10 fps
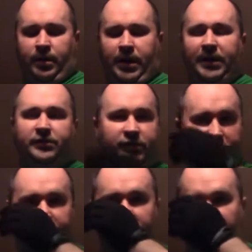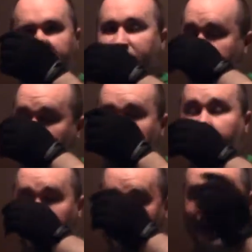it's just something so you're
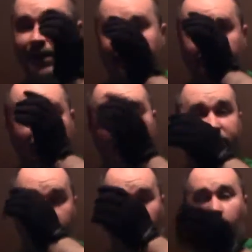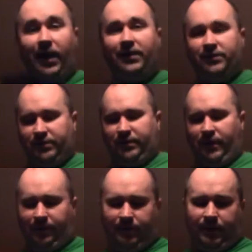not getting your face all red and
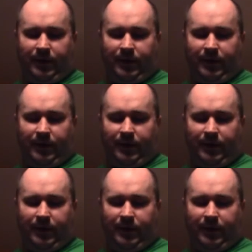stuff.